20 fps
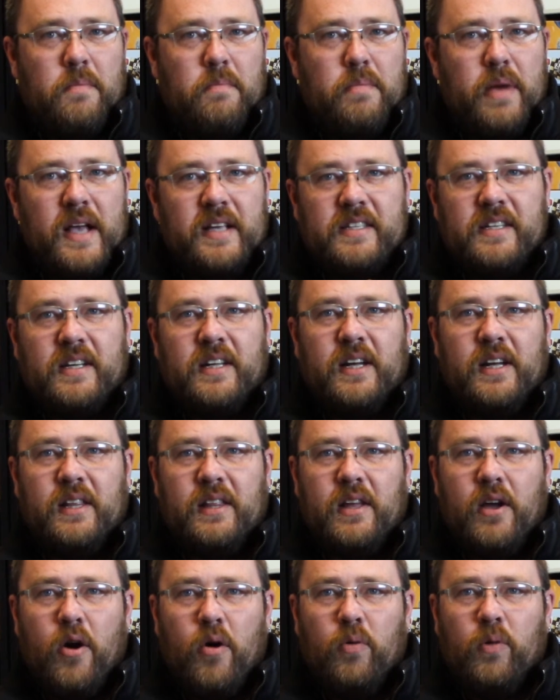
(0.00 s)
basically
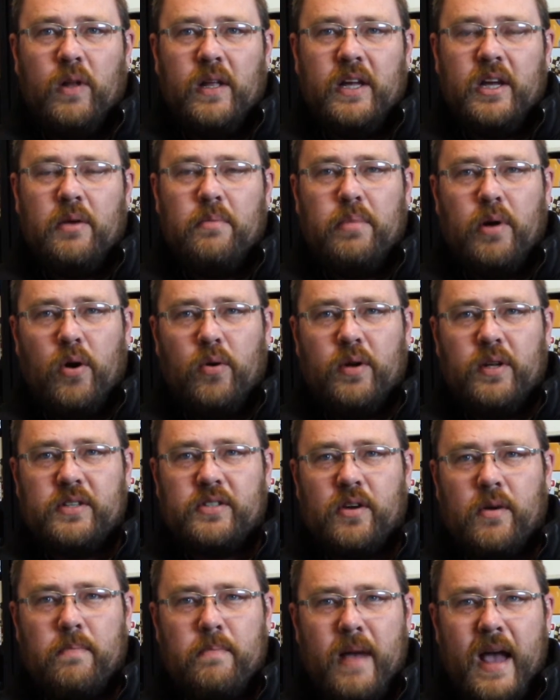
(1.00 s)
the only
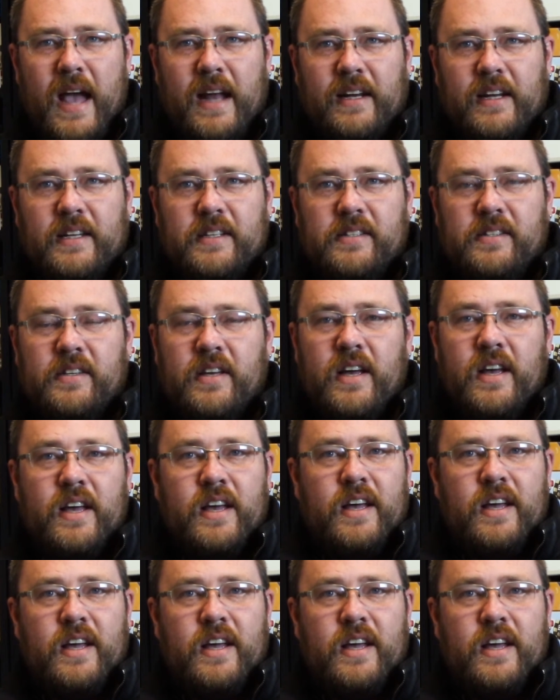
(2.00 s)
components are magnets,